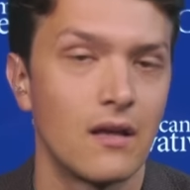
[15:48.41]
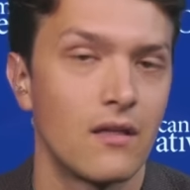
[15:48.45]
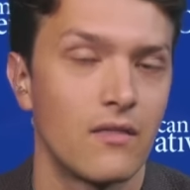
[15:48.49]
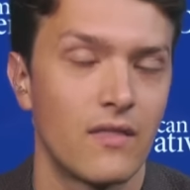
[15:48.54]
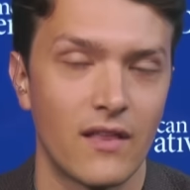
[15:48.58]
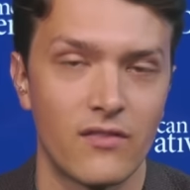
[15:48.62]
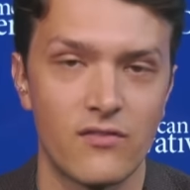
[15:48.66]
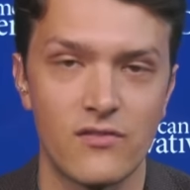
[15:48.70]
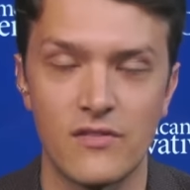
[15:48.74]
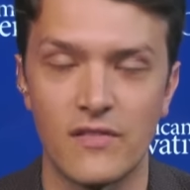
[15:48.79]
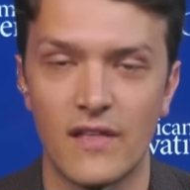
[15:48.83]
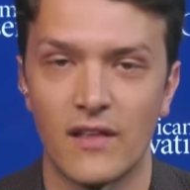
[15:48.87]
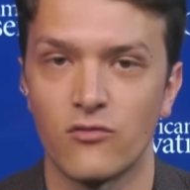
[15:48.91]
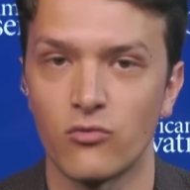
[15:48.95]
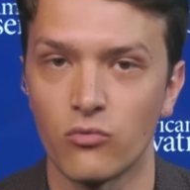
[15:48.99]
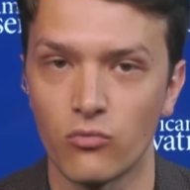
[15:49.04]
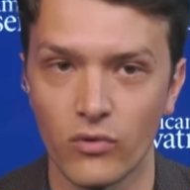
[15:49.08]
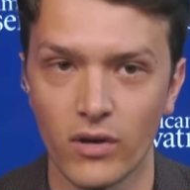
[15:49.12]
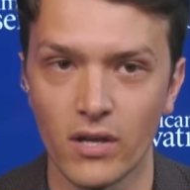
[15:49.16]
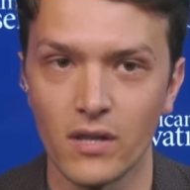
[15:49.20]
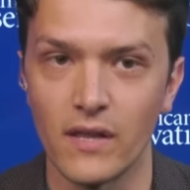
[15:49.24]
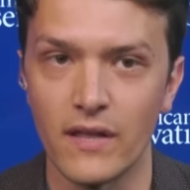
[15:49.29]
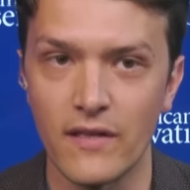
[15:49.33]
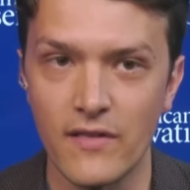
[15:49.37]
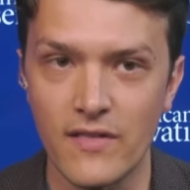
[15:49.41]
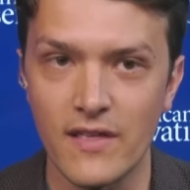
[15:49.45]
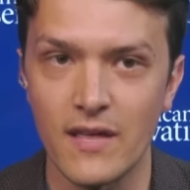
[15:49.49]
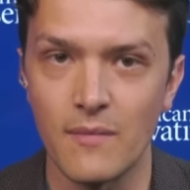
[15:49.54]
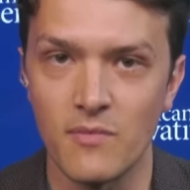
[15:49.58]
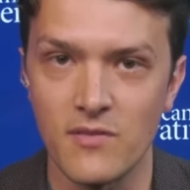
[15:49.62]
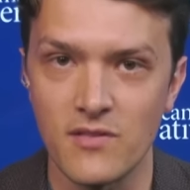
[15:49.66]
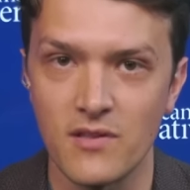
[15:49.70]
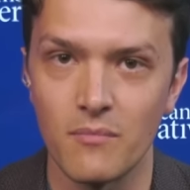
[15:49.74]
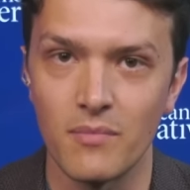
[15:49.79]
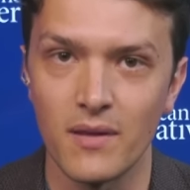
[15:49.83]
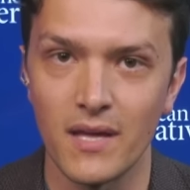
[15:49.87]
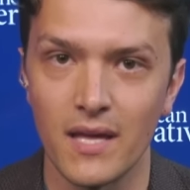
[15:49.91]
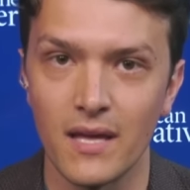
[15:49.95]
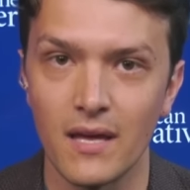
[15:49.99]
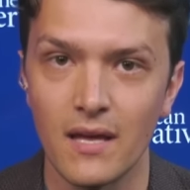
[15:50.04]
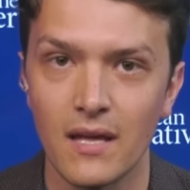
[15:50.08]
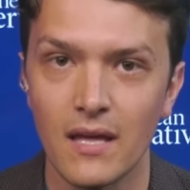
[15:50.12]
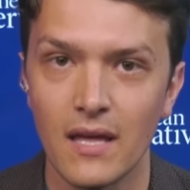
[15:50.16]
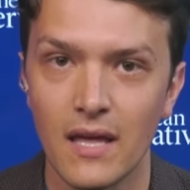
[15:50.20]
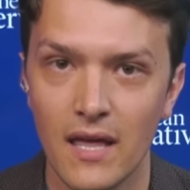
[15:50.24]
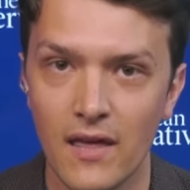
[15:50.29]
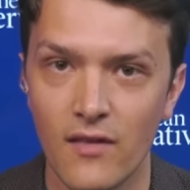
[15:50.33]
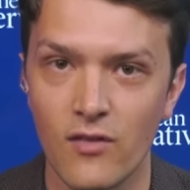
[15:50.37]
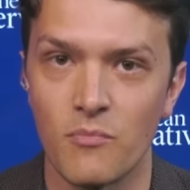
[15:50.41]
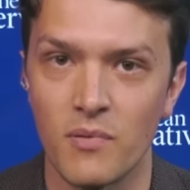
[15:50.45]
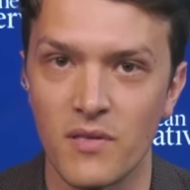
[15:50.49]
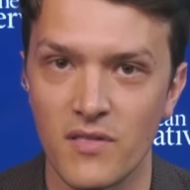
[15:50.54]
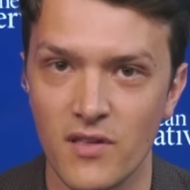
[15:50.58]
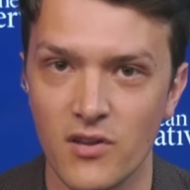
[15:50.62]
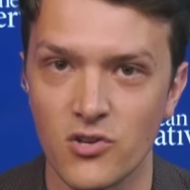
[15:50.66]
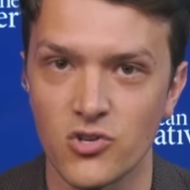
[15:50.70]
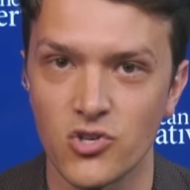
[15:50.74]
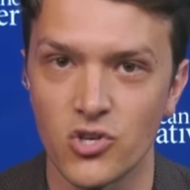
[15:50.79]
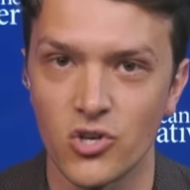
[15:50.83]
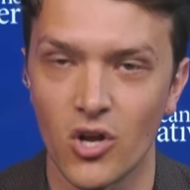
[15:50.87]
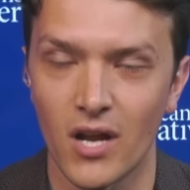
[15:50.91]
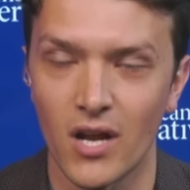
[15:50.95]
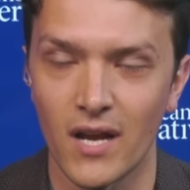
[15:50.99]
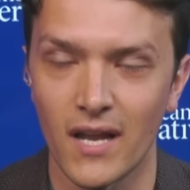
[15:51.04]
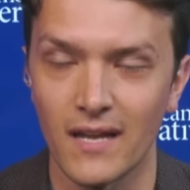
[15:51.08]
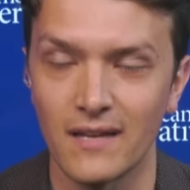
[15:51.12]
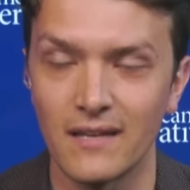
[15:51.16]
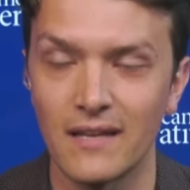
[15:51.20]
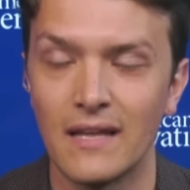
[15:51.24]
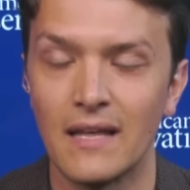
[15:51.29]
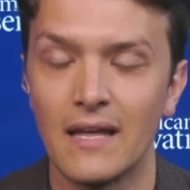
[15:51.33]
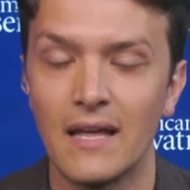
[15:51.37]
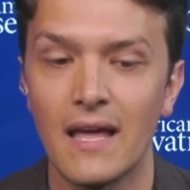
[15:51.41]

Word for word: That's that's really seems to be his position on it.